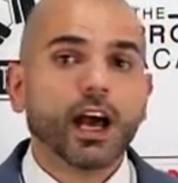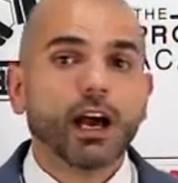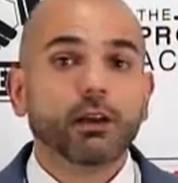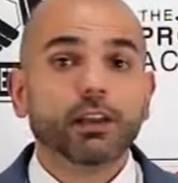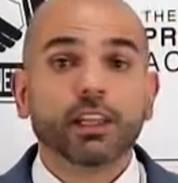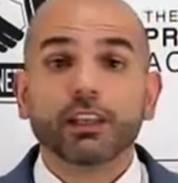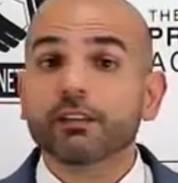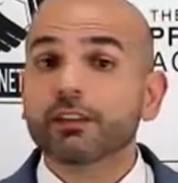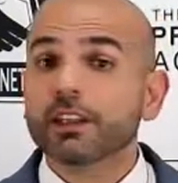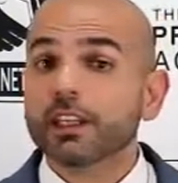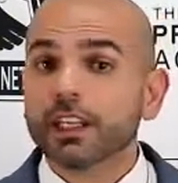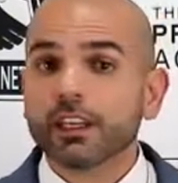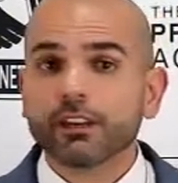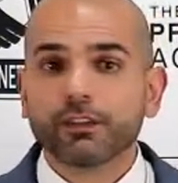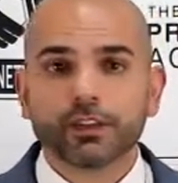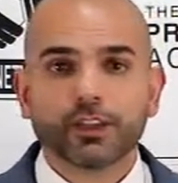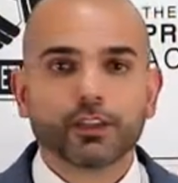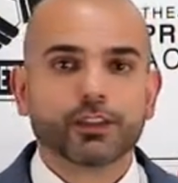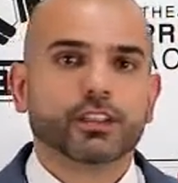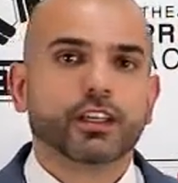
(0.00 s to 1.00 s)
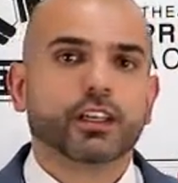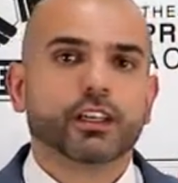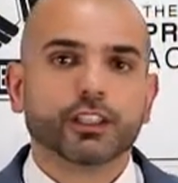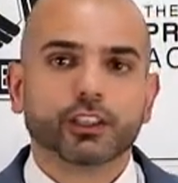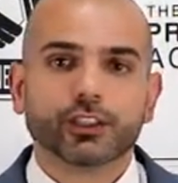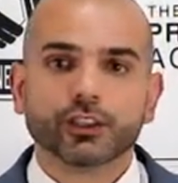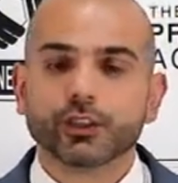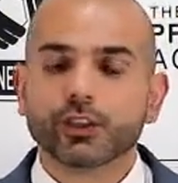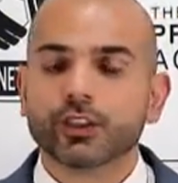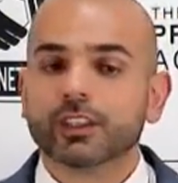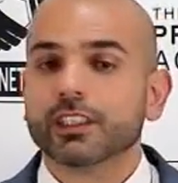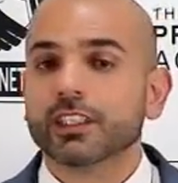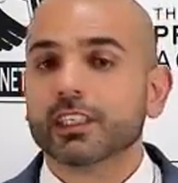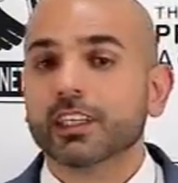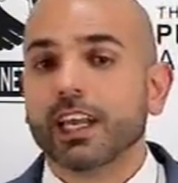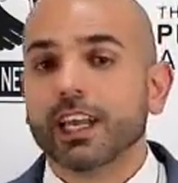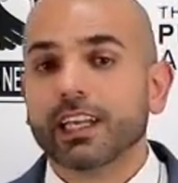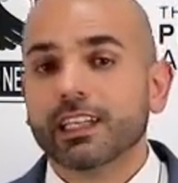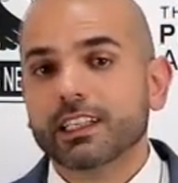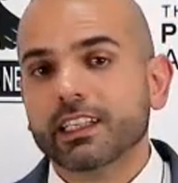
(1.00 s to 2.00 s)
Even if you sign a
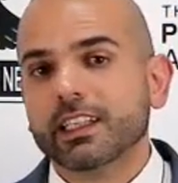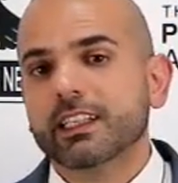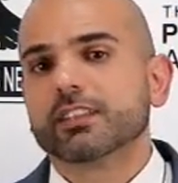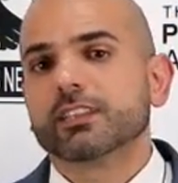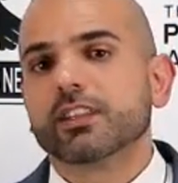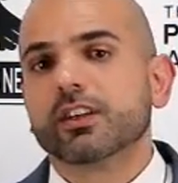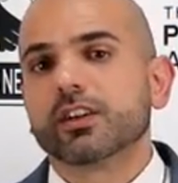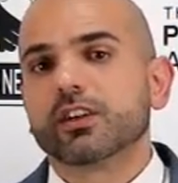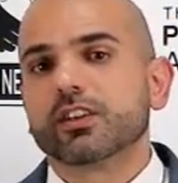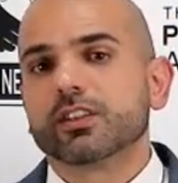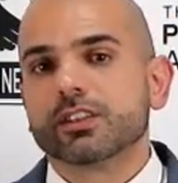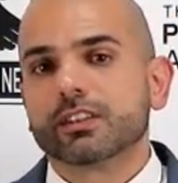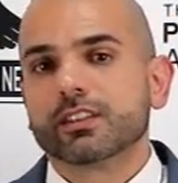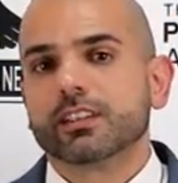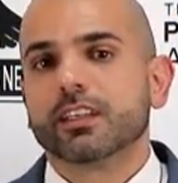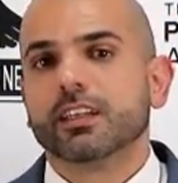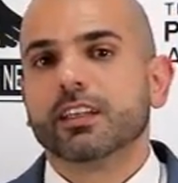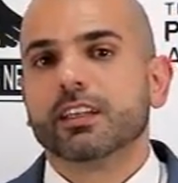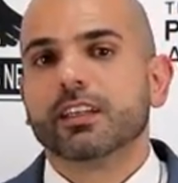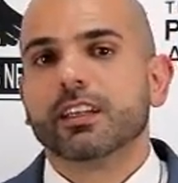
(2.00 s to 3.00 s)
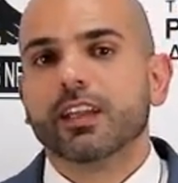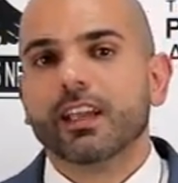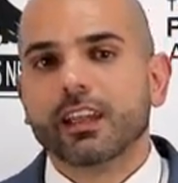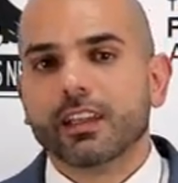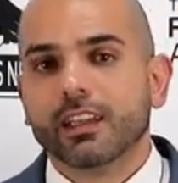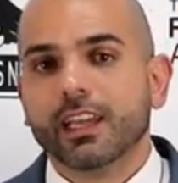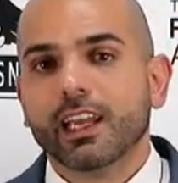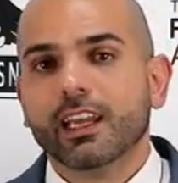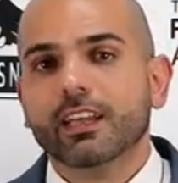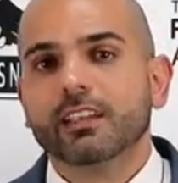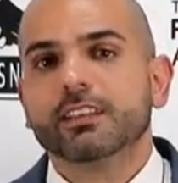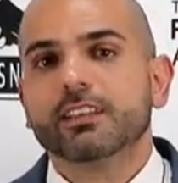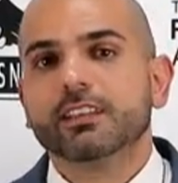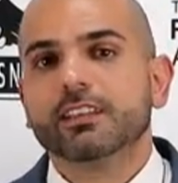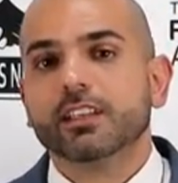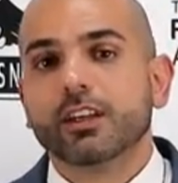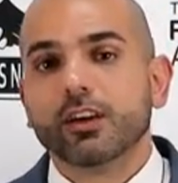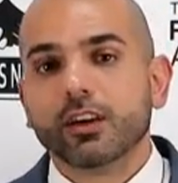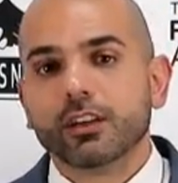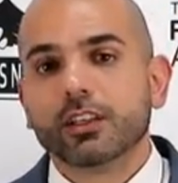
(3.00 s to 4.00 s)
surety, at least they'll consider the
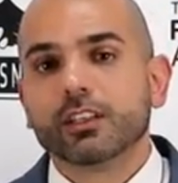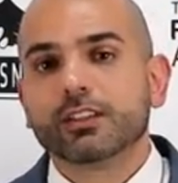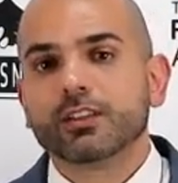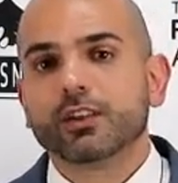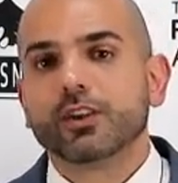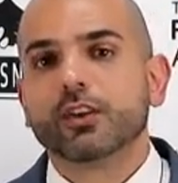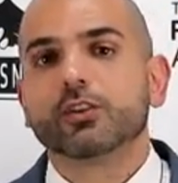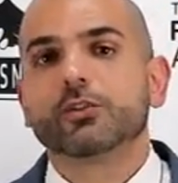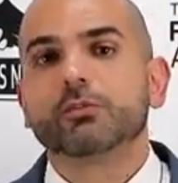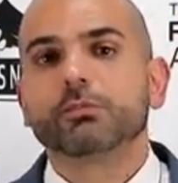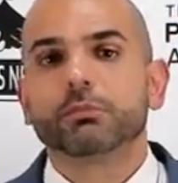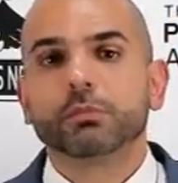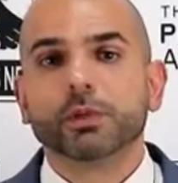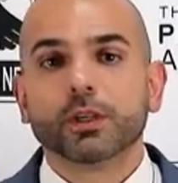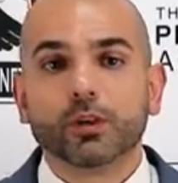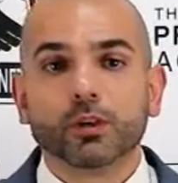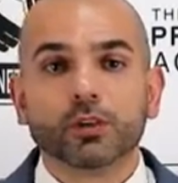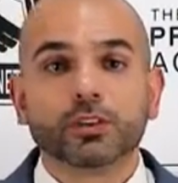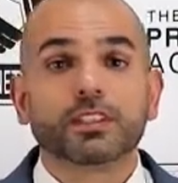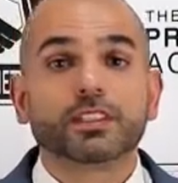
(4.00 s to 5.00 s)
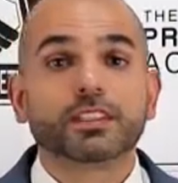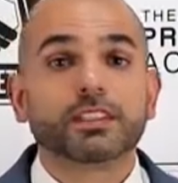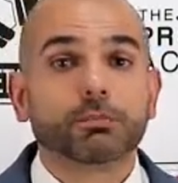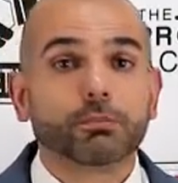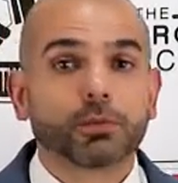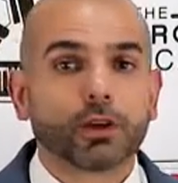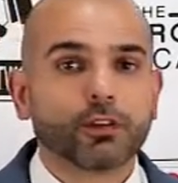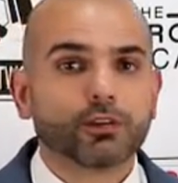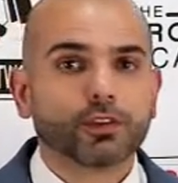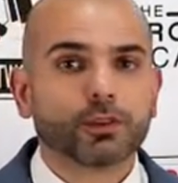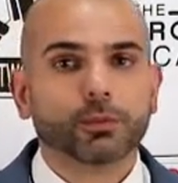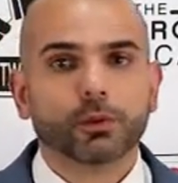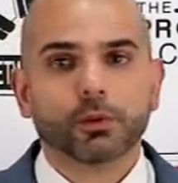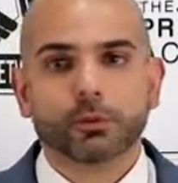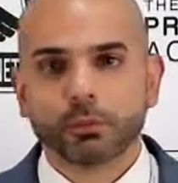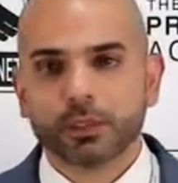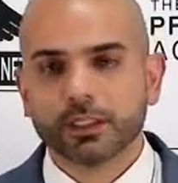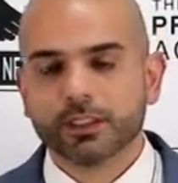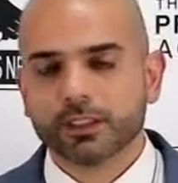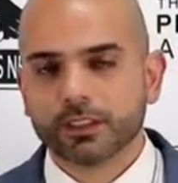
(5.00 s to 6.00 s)
entity on its own because it's a profitable
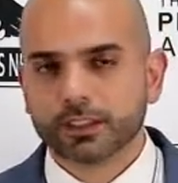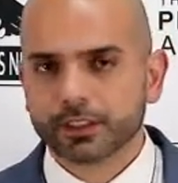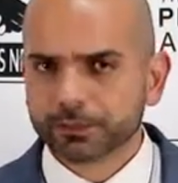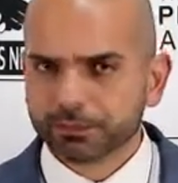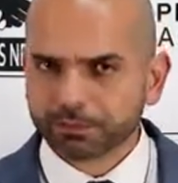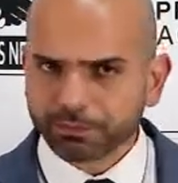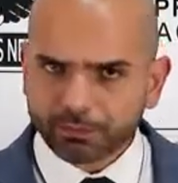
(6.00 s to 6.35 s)
business.